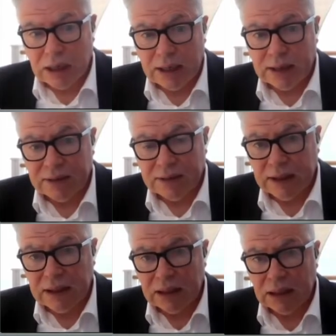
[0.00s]
I
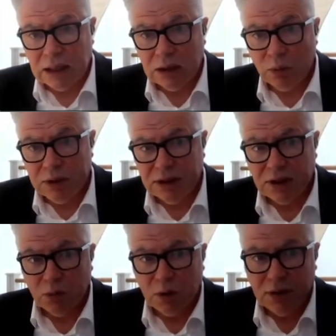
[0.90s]
think we did
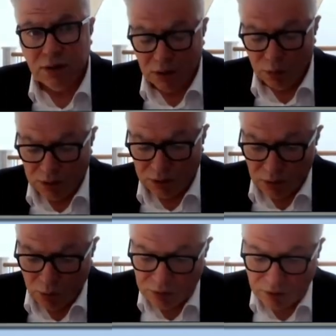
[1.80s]
it
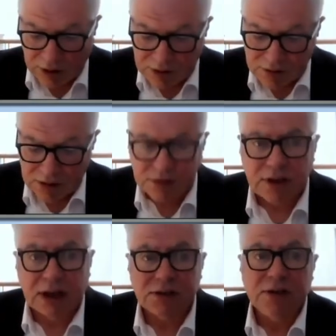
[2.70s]
with great
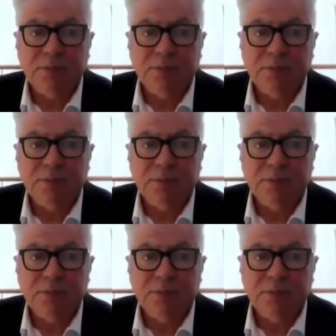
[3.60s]
success.